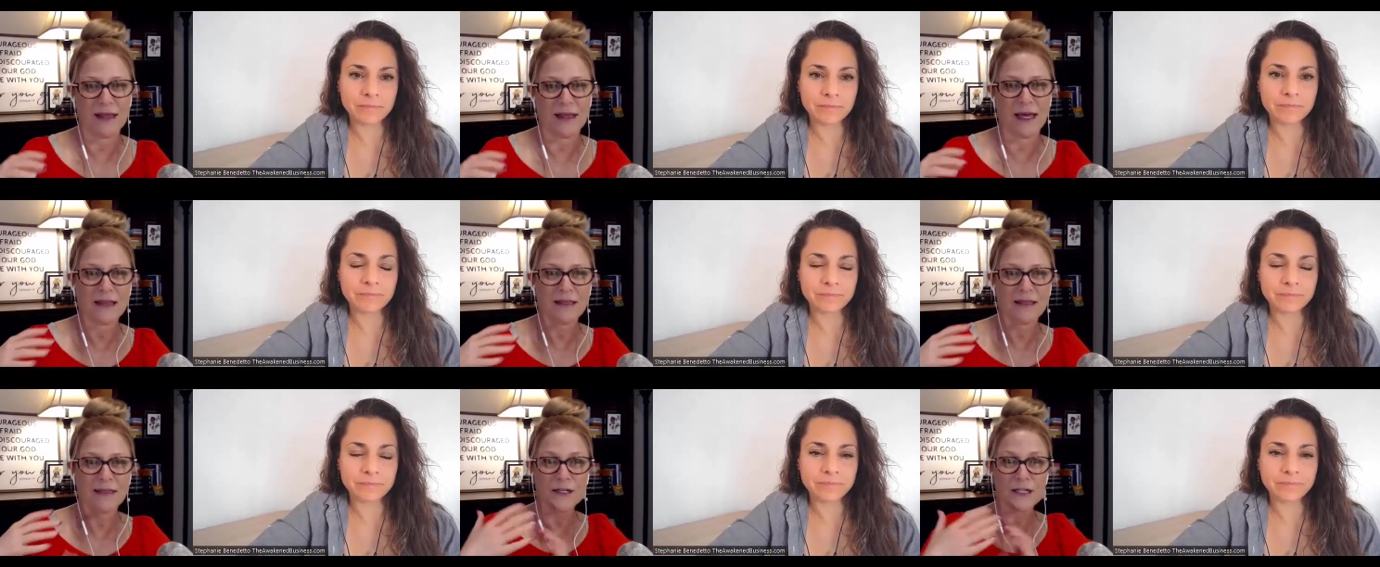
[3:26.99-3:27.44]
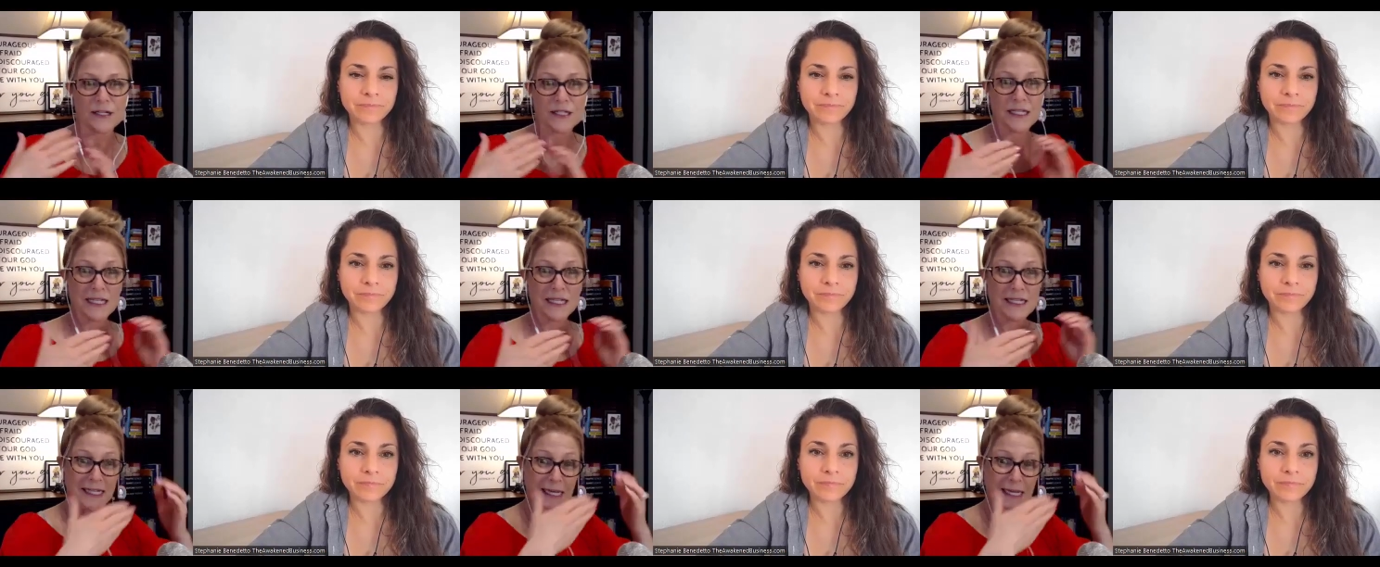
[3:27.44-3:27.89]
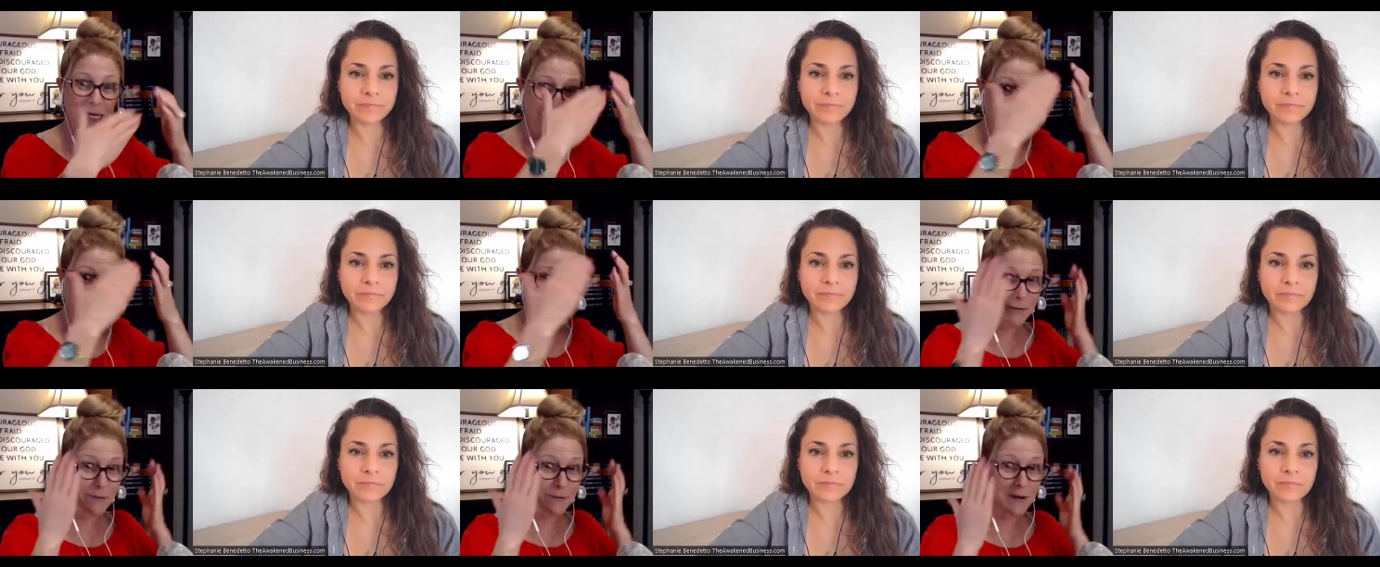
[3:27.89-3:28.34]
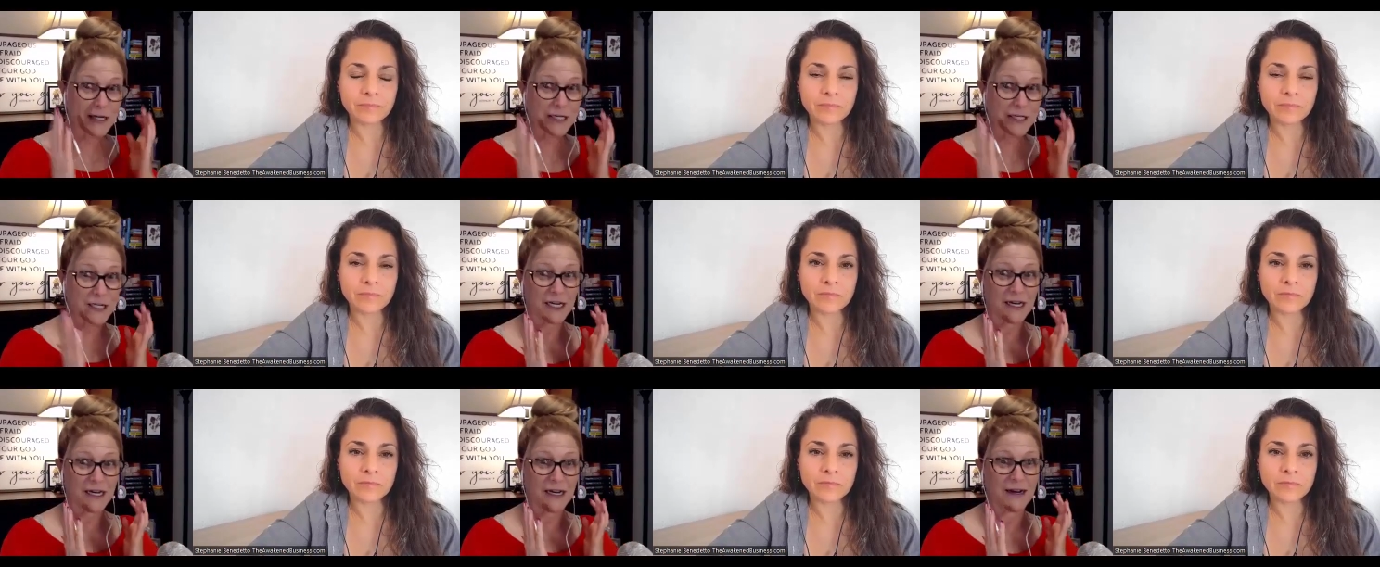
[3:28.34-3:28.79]
Speaker 1: Like there's this
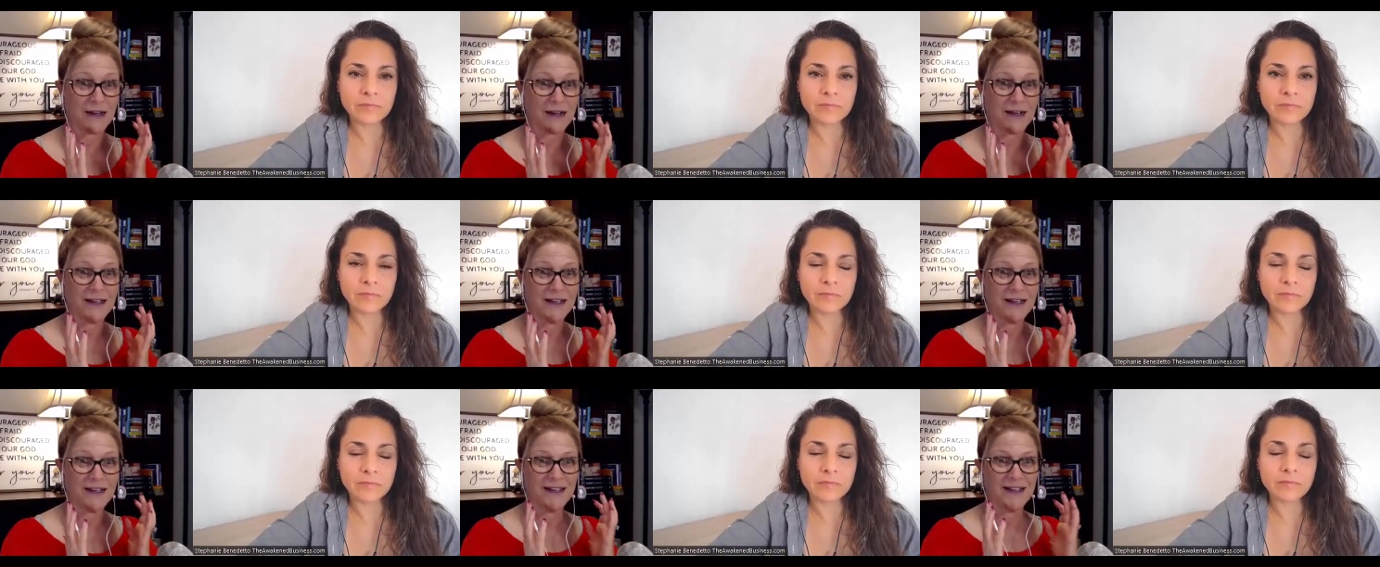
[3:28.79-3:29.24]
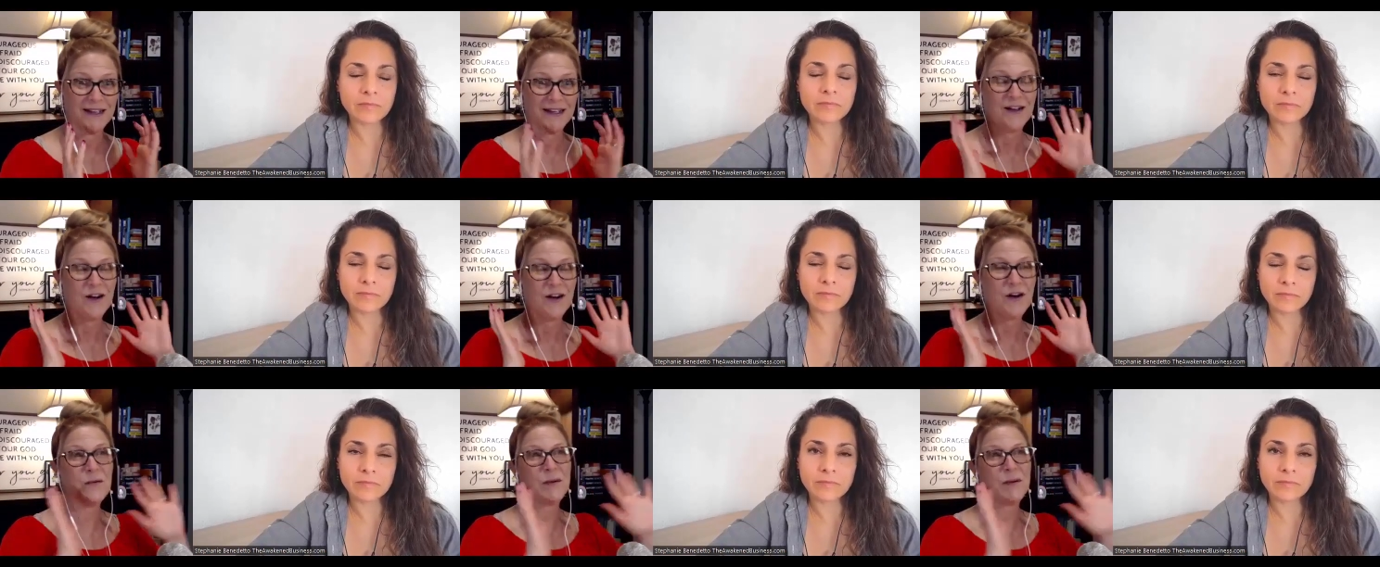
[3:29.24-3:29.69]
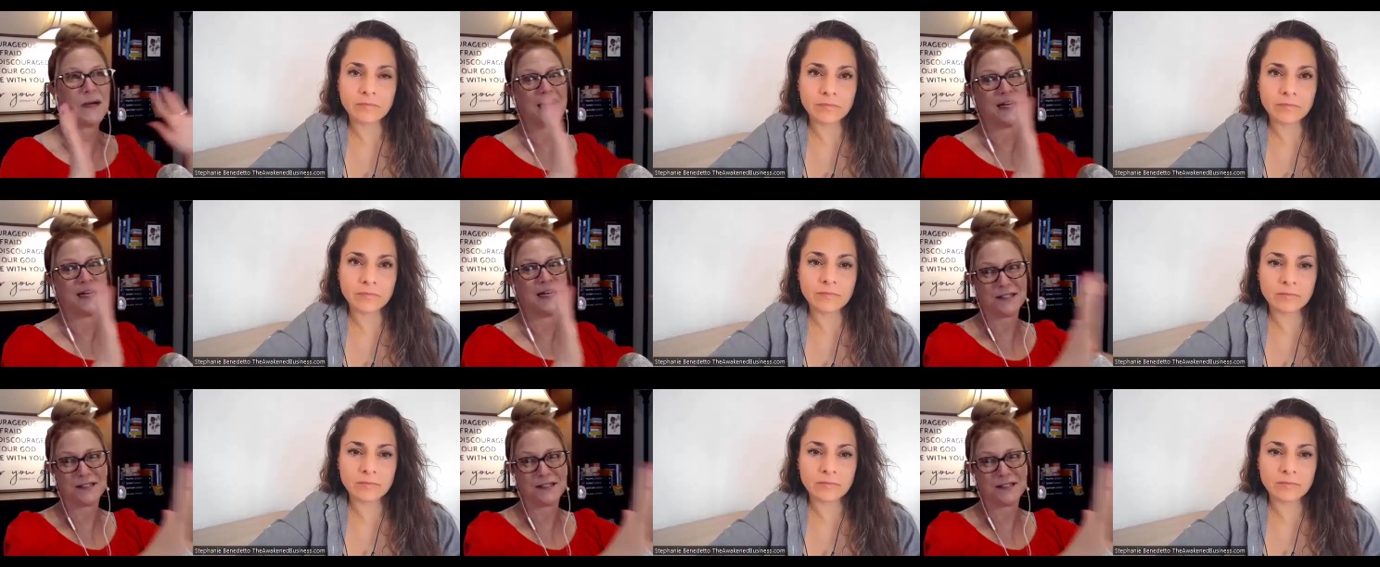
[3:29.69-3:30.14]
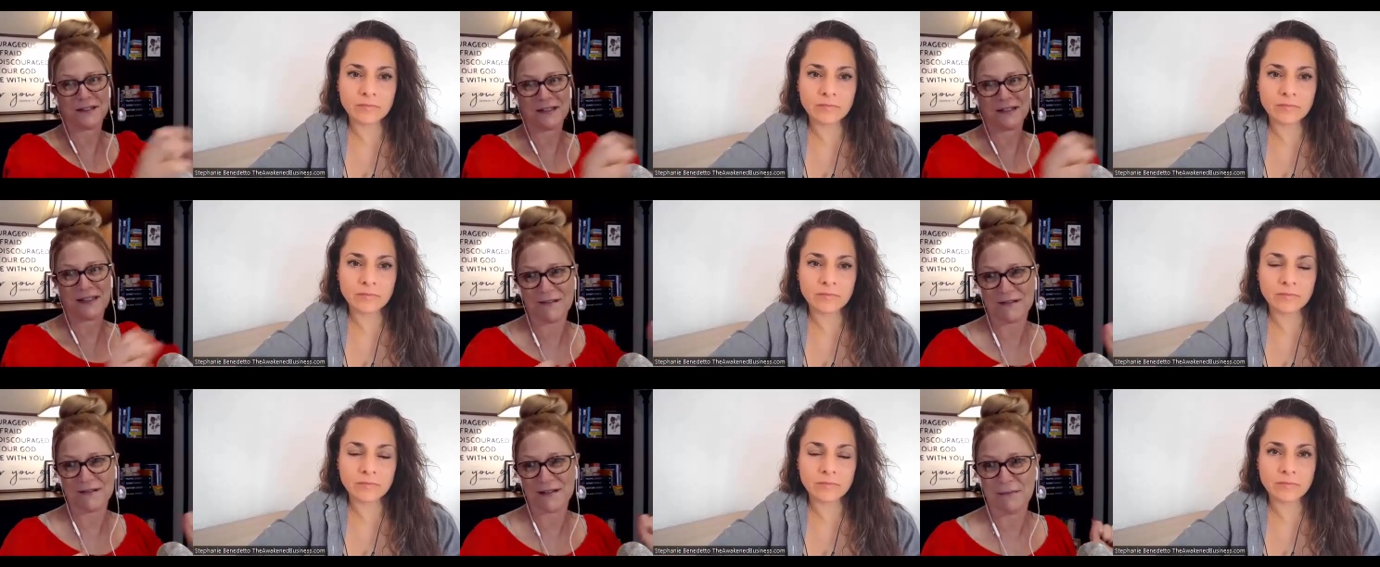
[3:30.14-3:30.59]
impression, oh my gosh, their
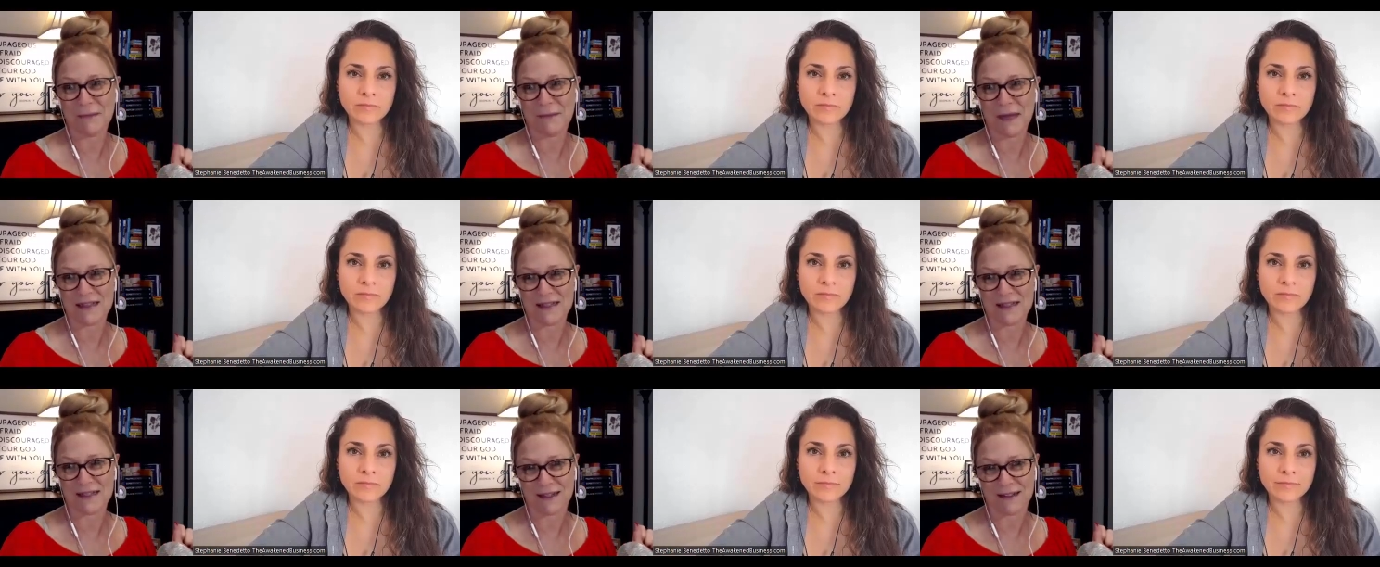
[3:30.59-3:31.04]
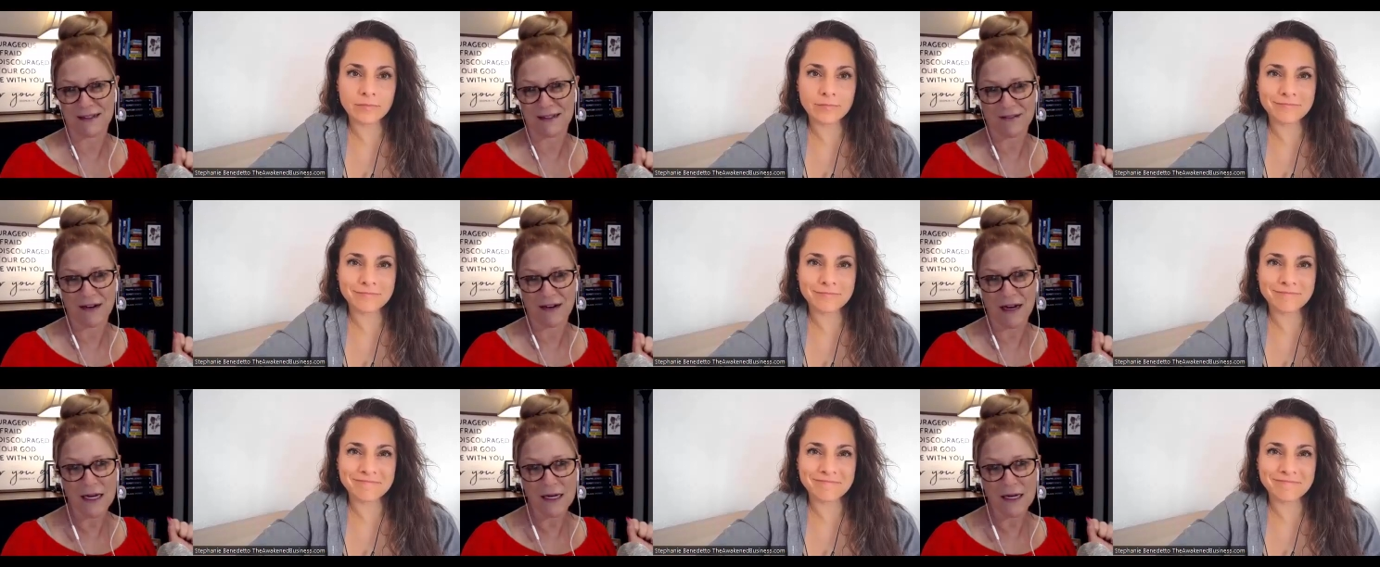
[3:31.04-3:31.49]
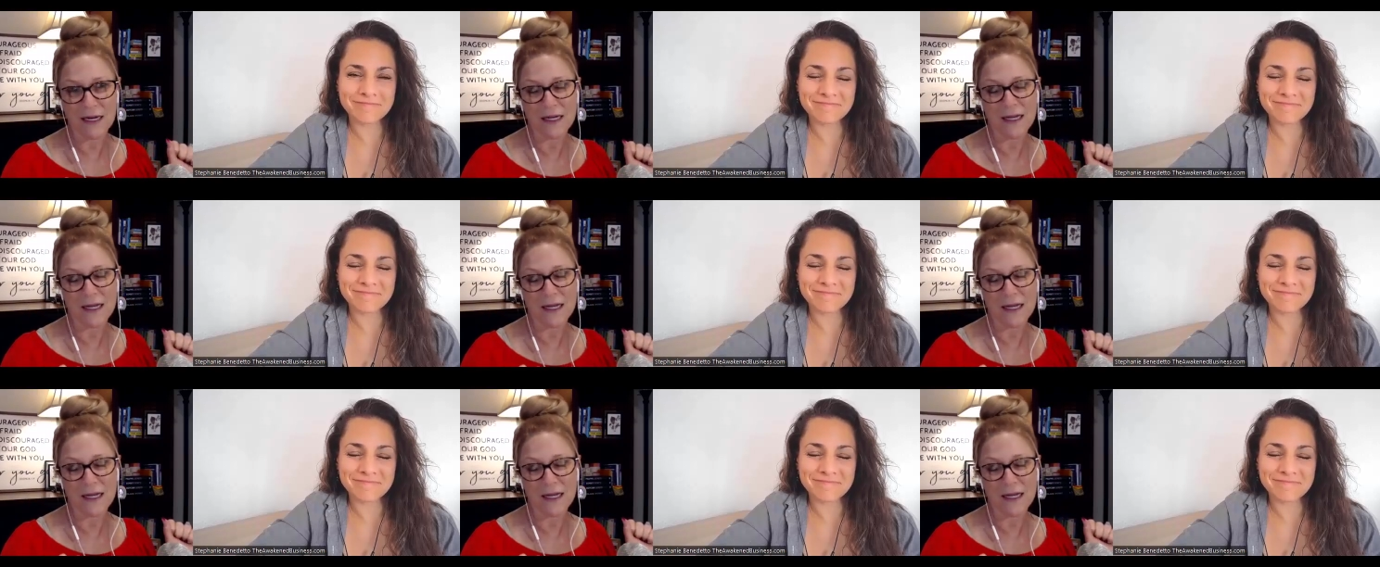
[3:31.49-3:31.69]
life's amazing, right?